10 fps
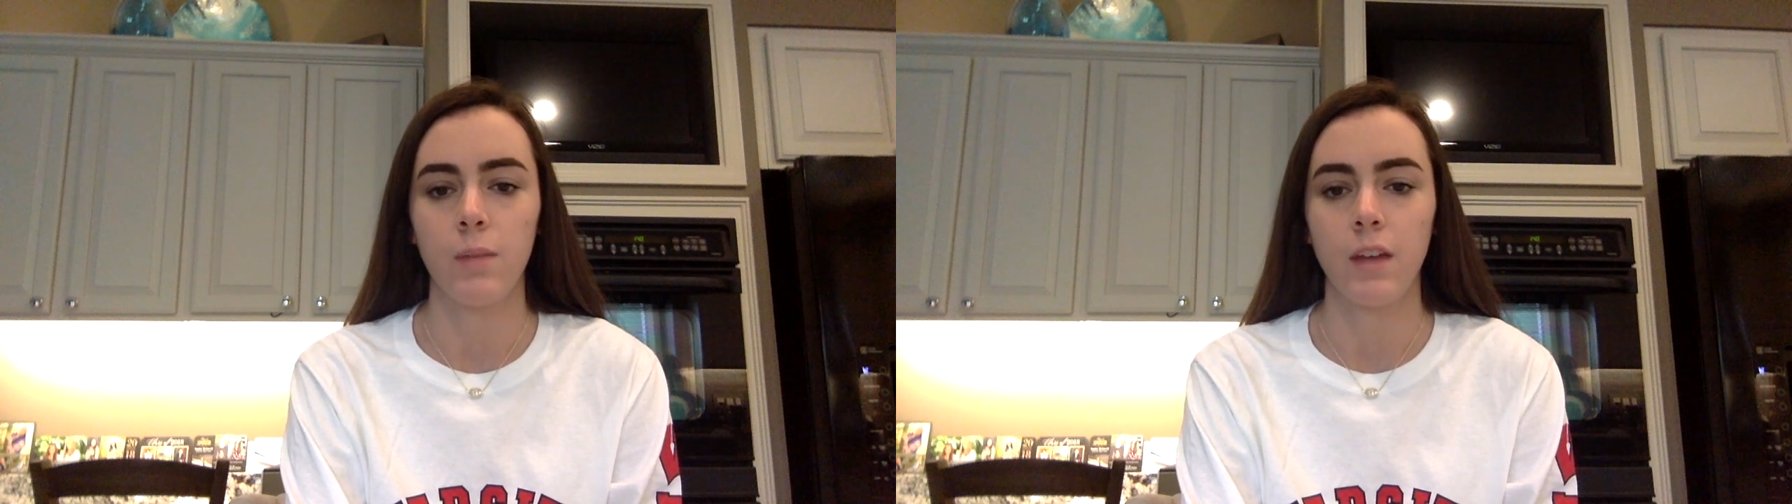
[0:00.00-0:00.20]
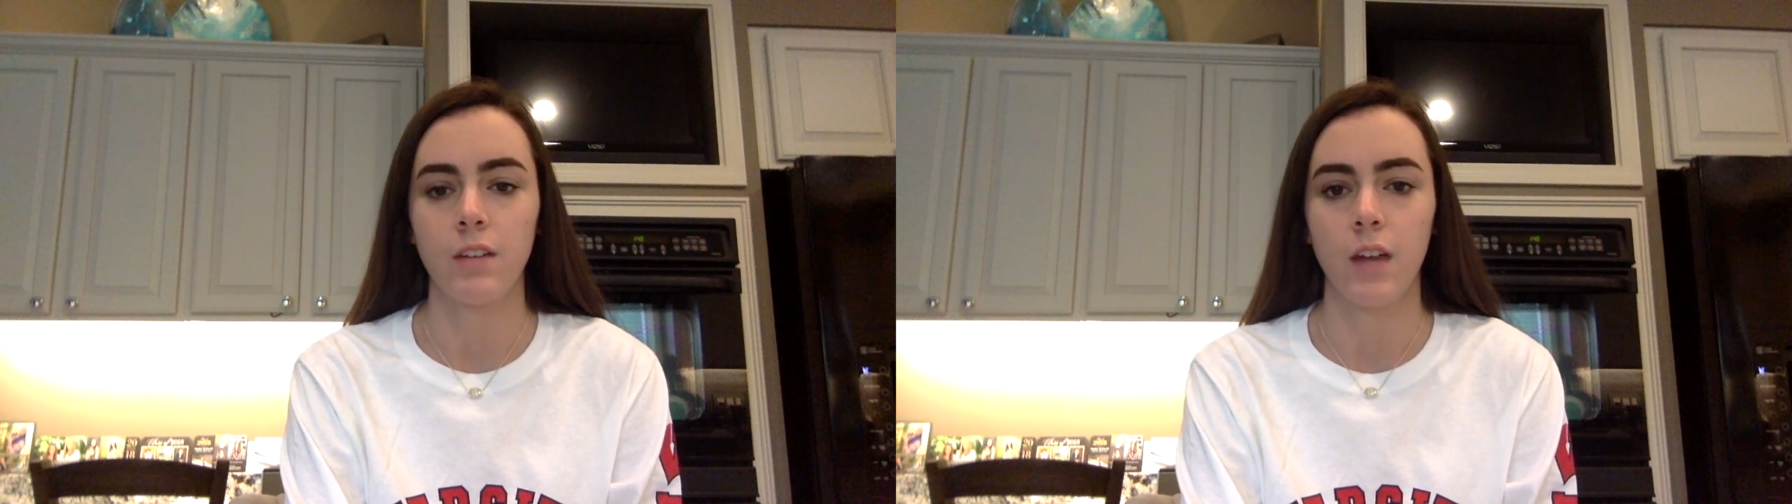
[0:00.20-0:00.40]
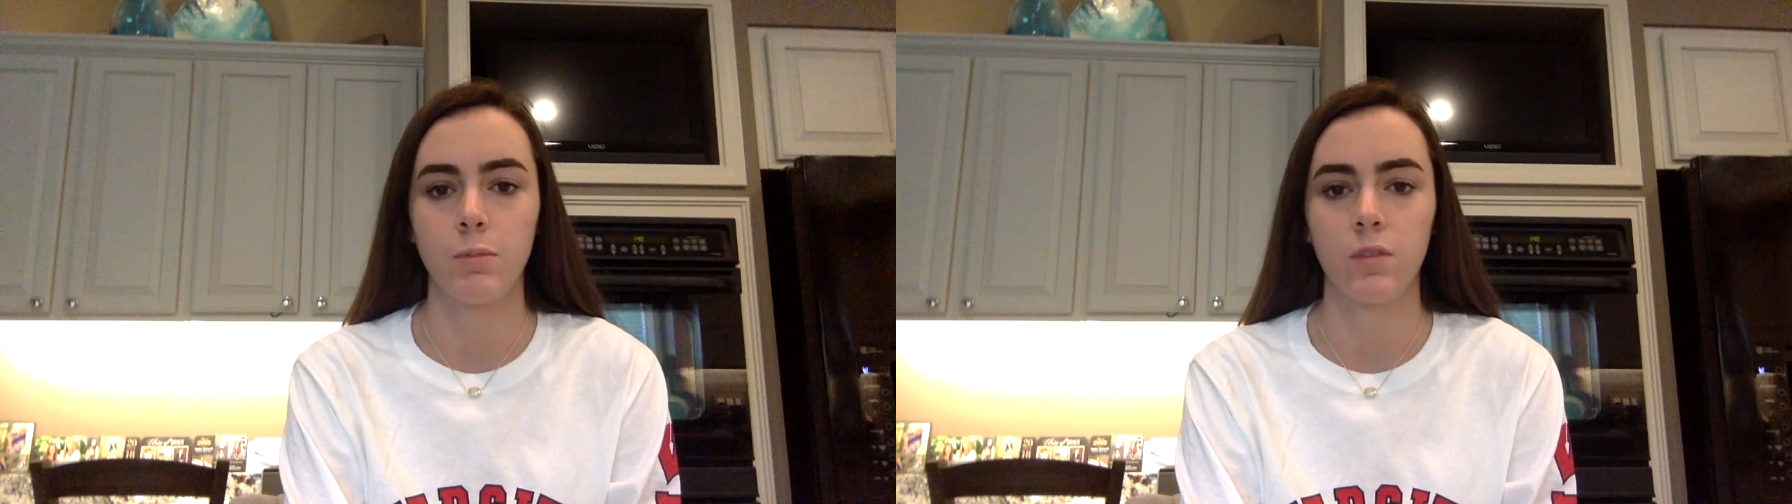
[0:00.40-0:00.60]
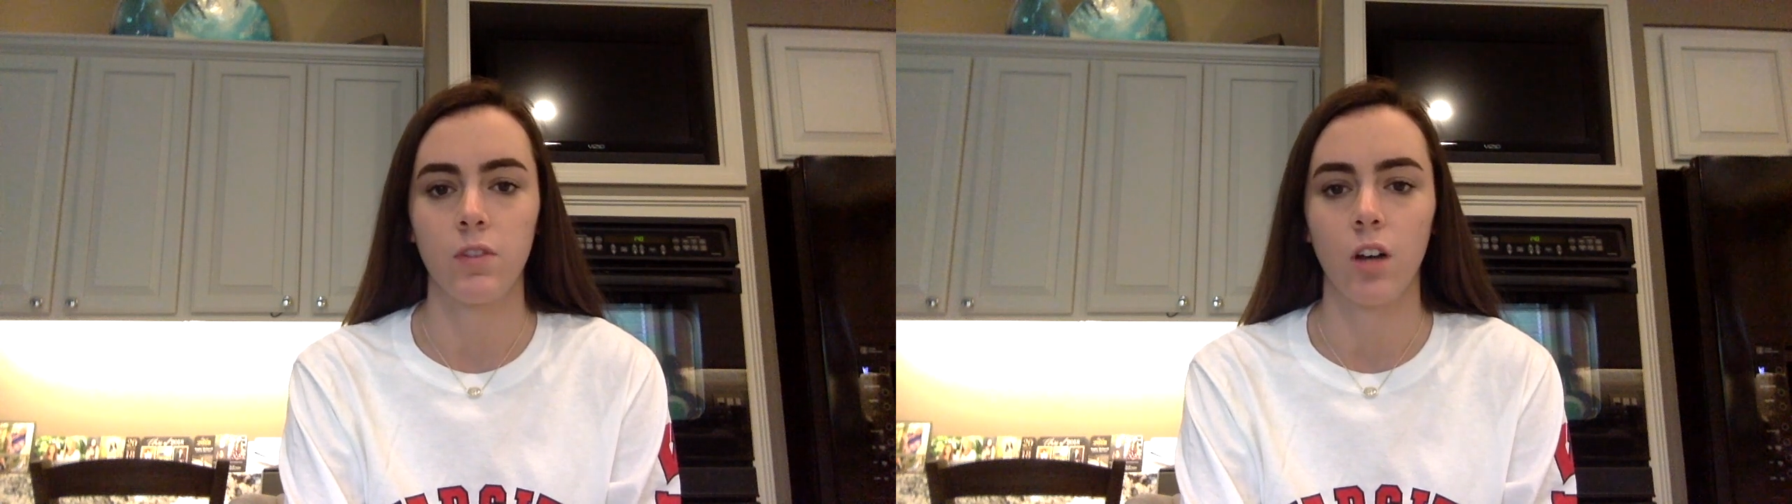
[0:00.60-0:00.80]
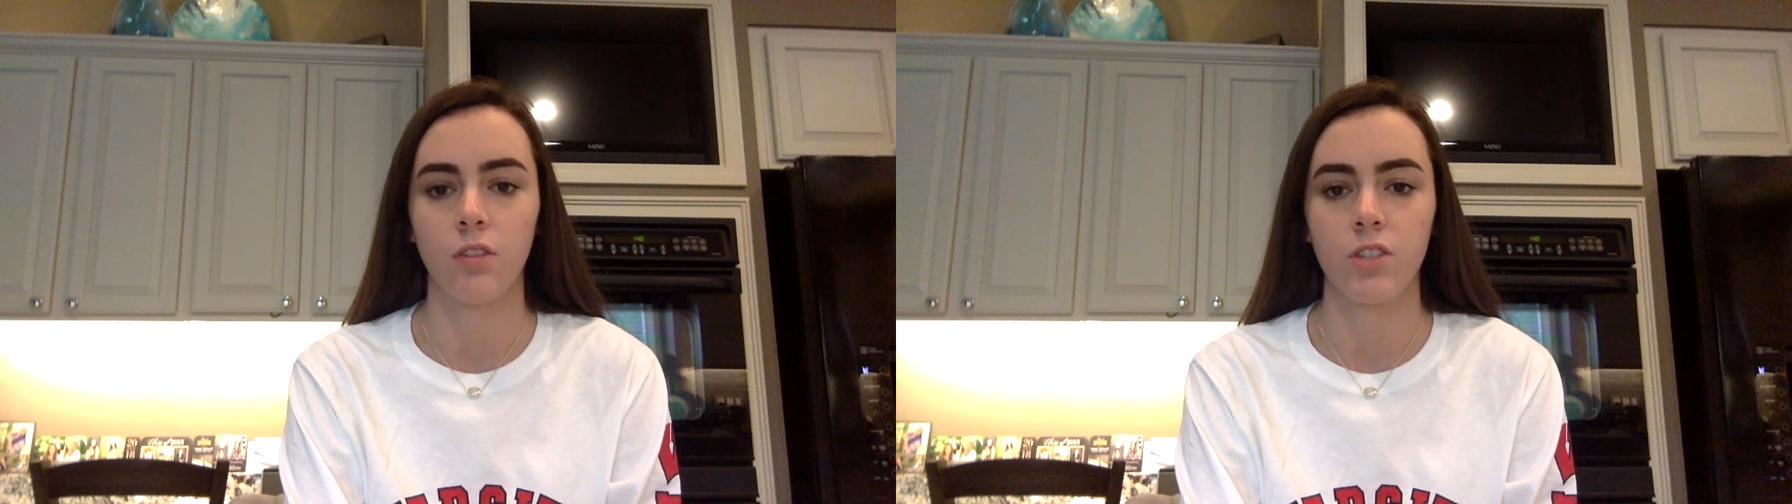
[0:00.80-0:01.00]
main types of
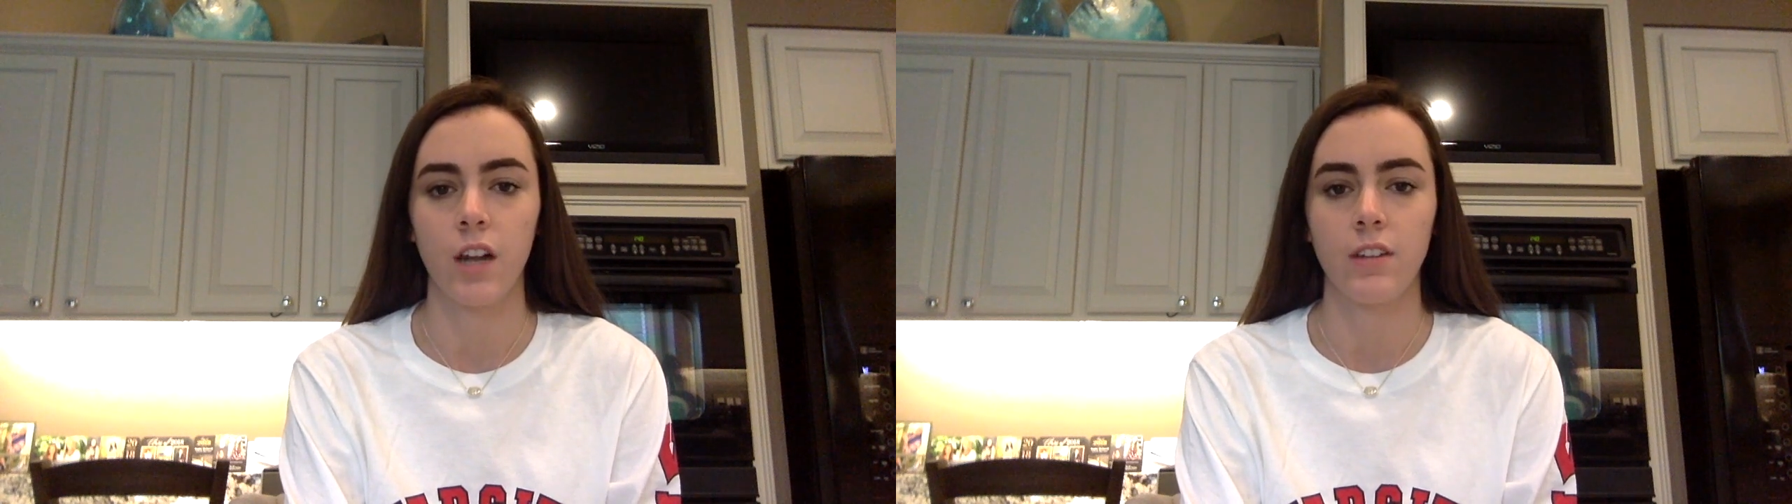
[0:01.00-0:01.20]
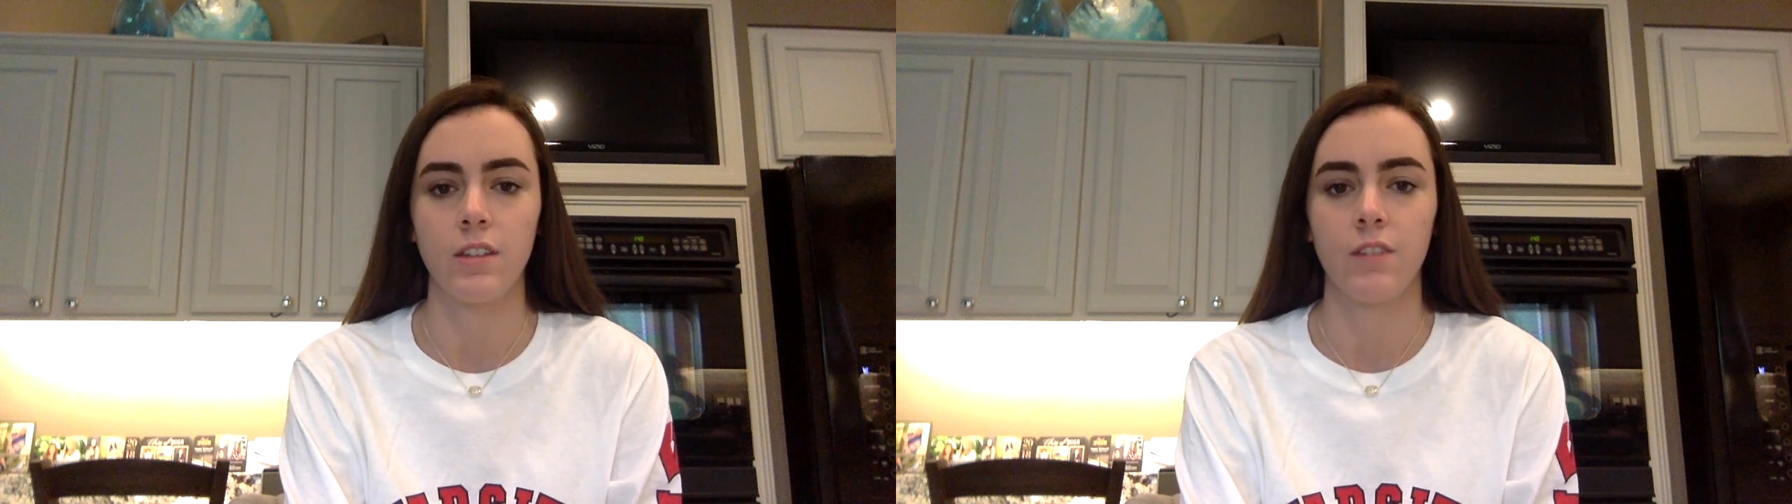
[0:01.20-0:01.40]
golf shots,